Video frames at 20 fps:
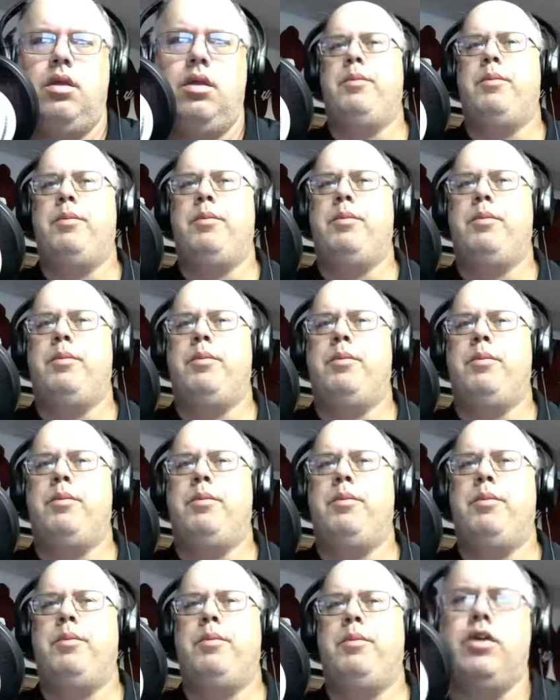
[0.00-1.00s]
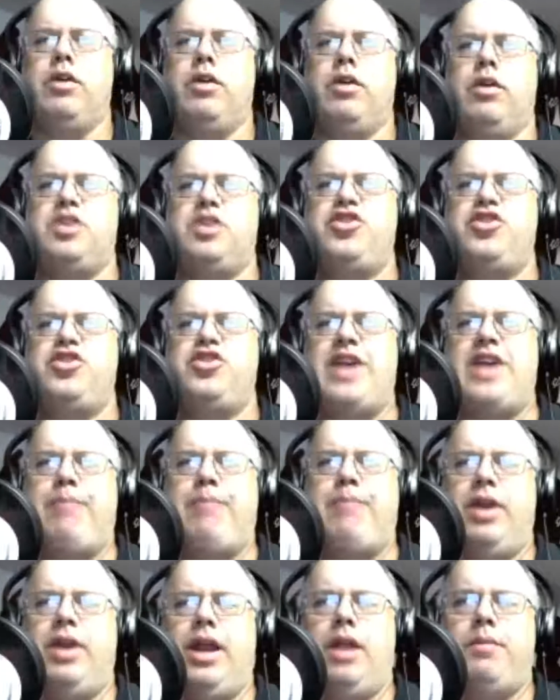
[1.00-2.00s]
I'm going to go back and start that over and then
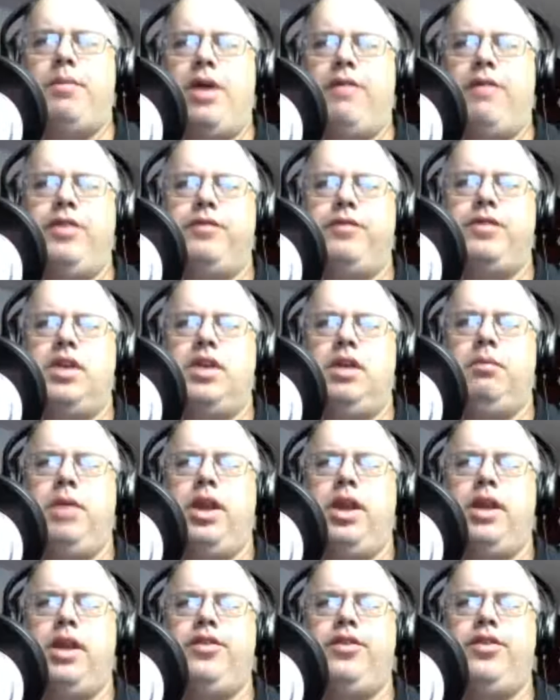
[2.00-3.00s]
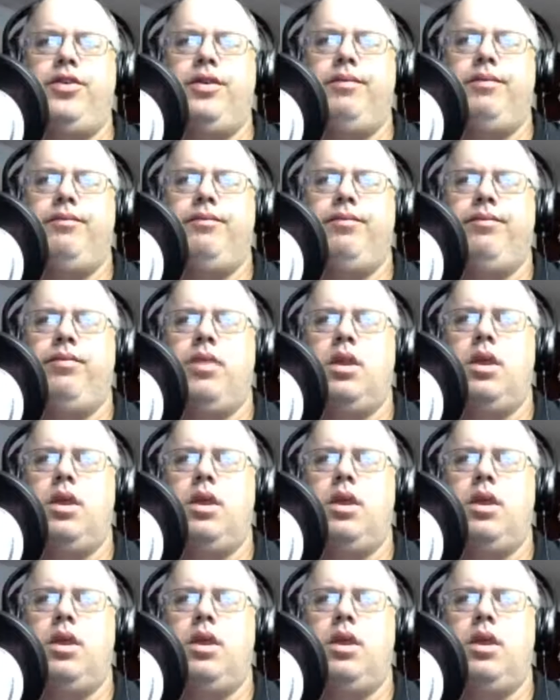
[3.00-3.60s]
stop it at about 15 minutes.